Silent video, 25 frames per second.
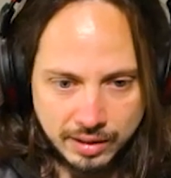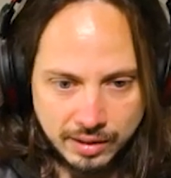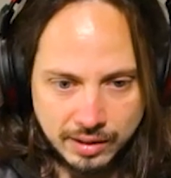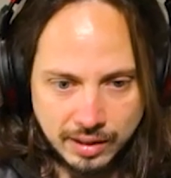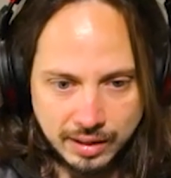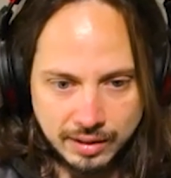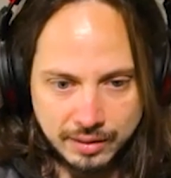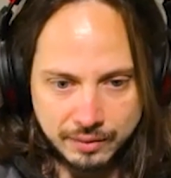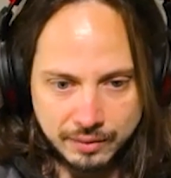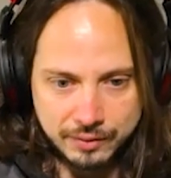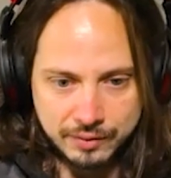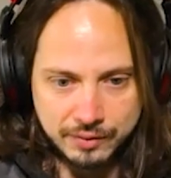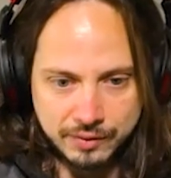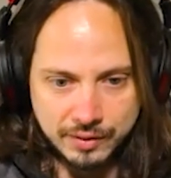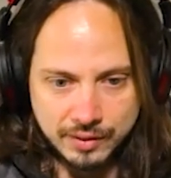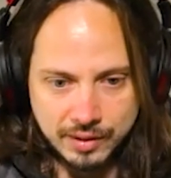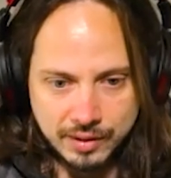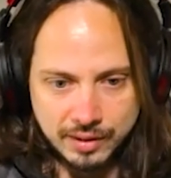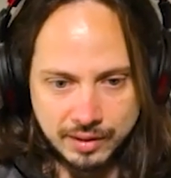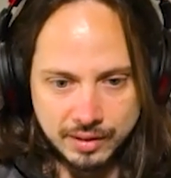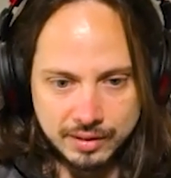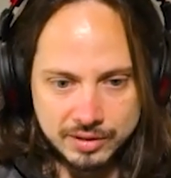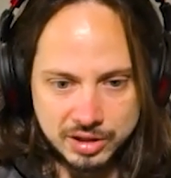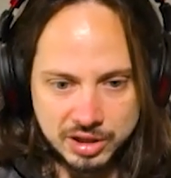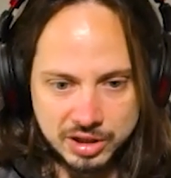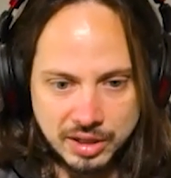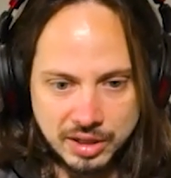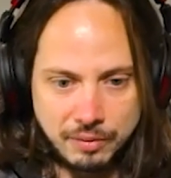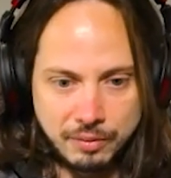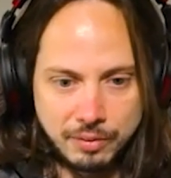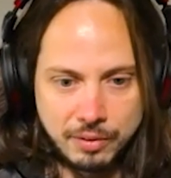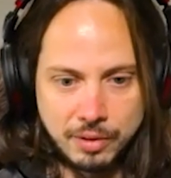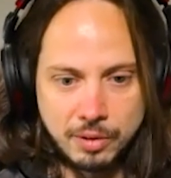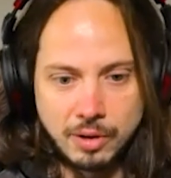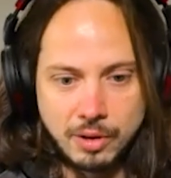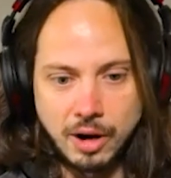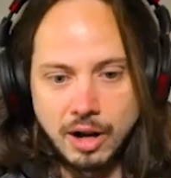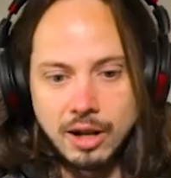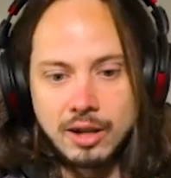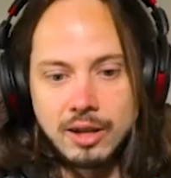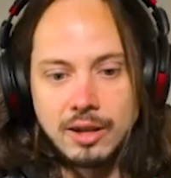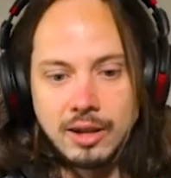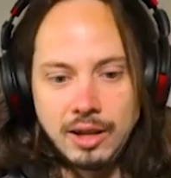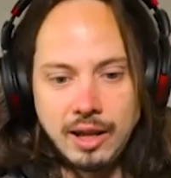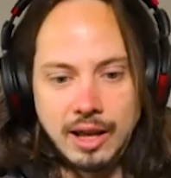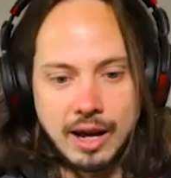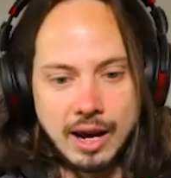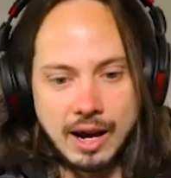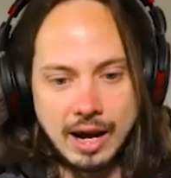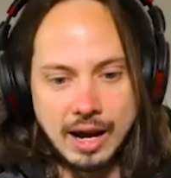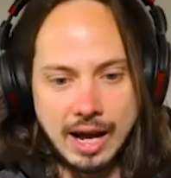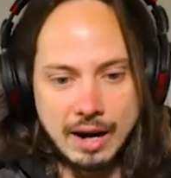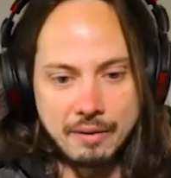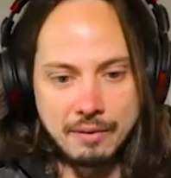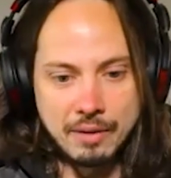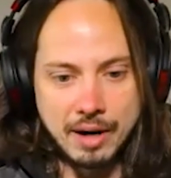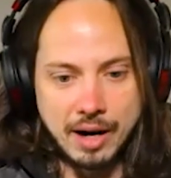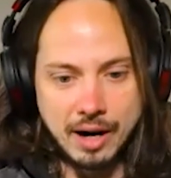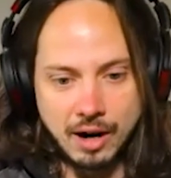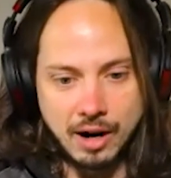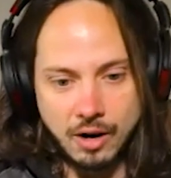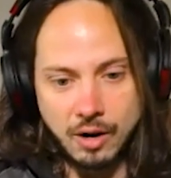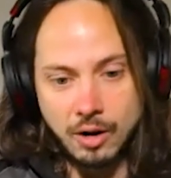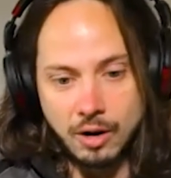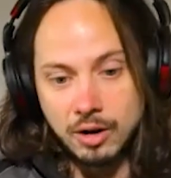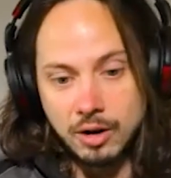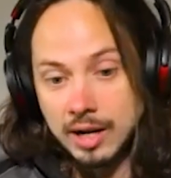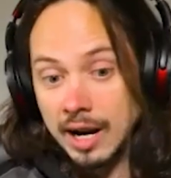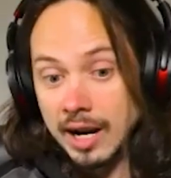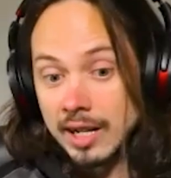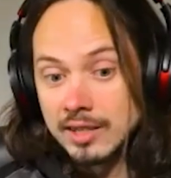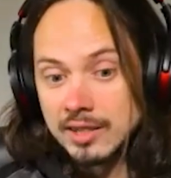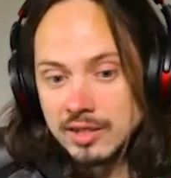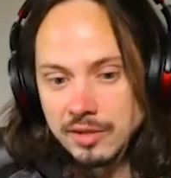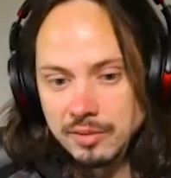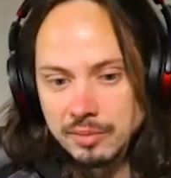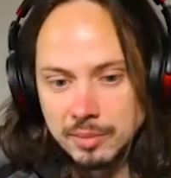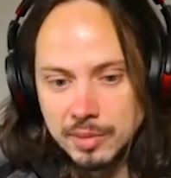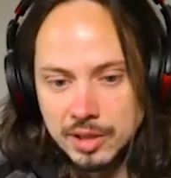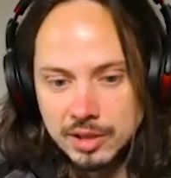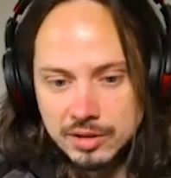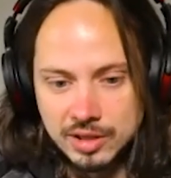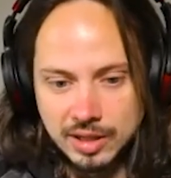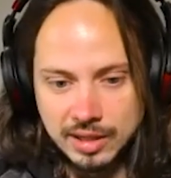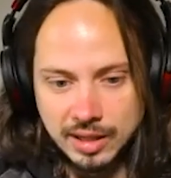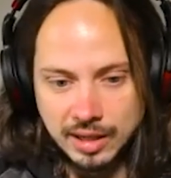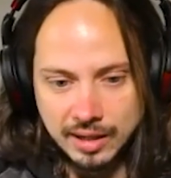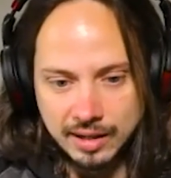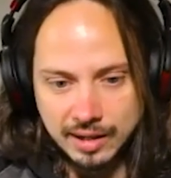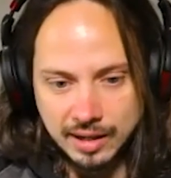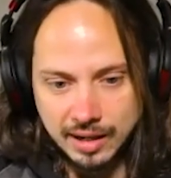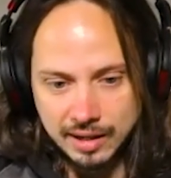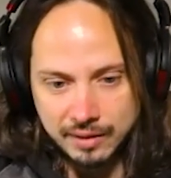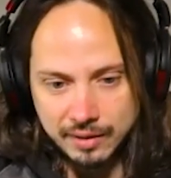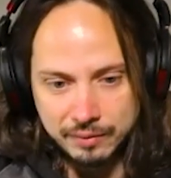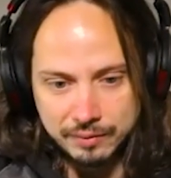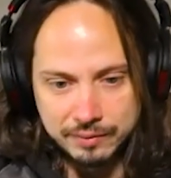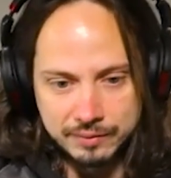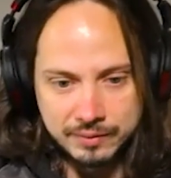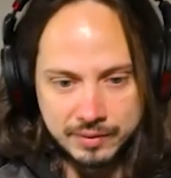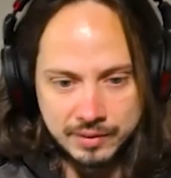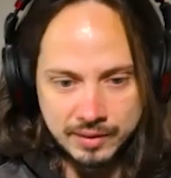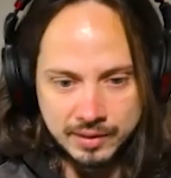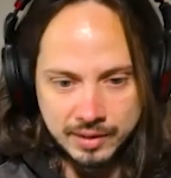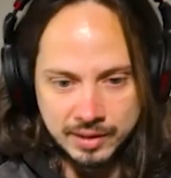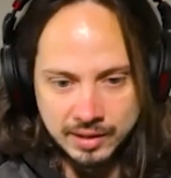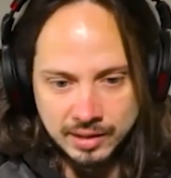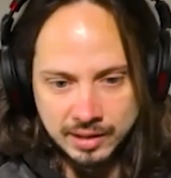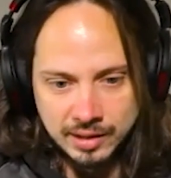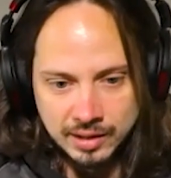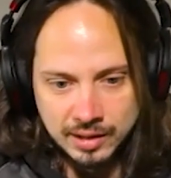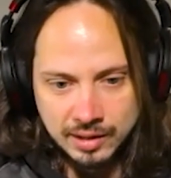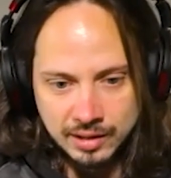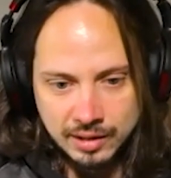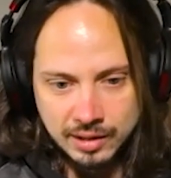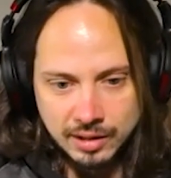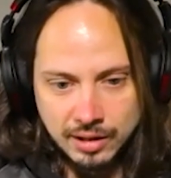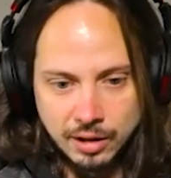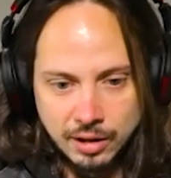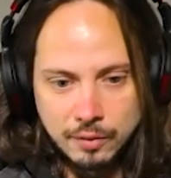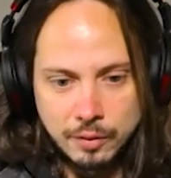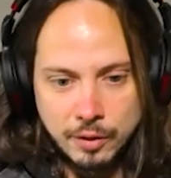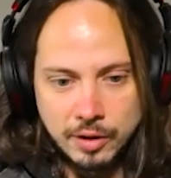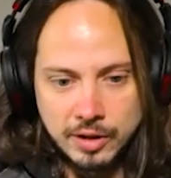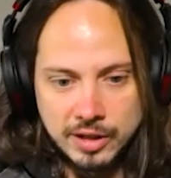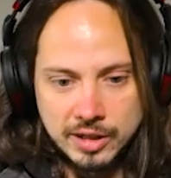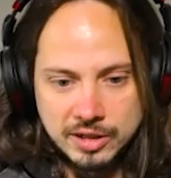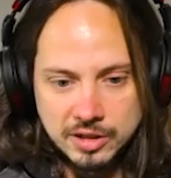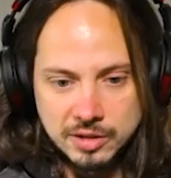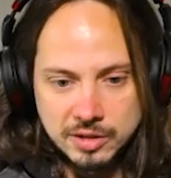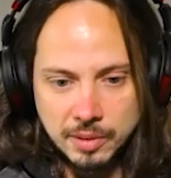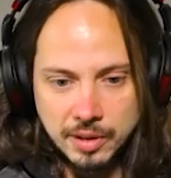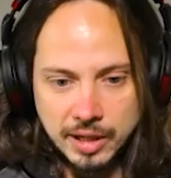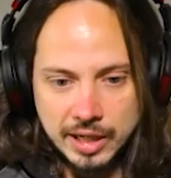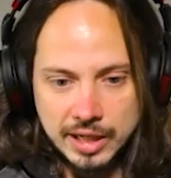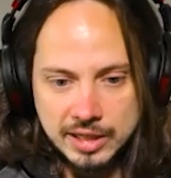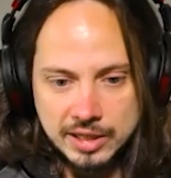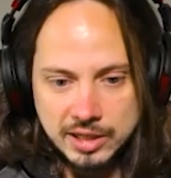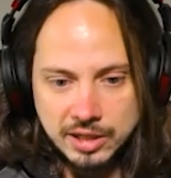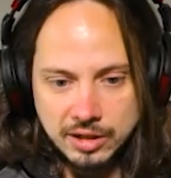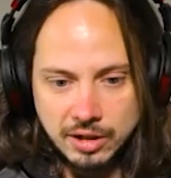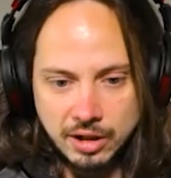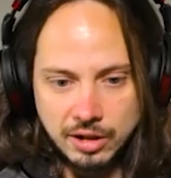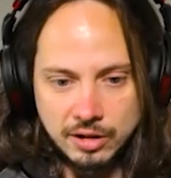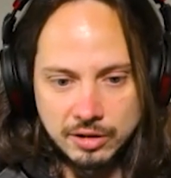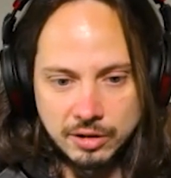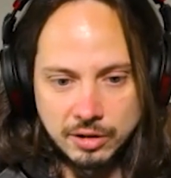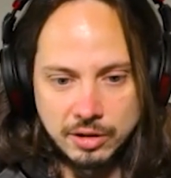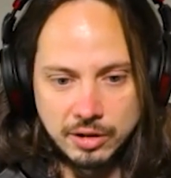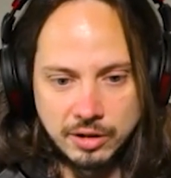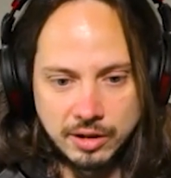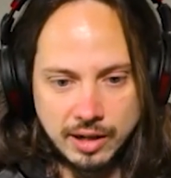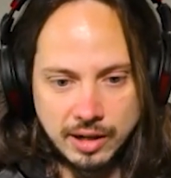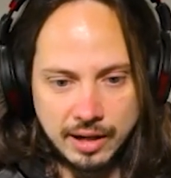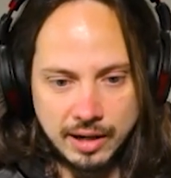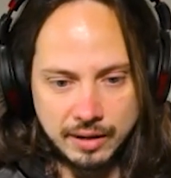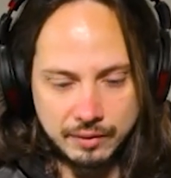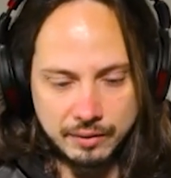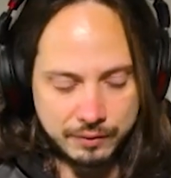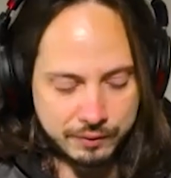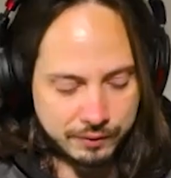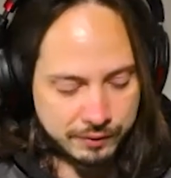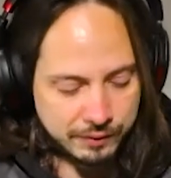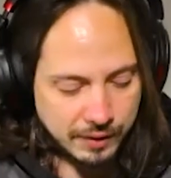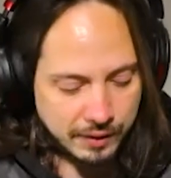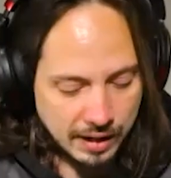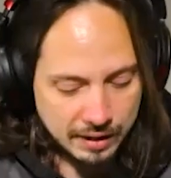kind of uh, sift through all uh, all kinds of music and kind of look for inspiration or do you kind of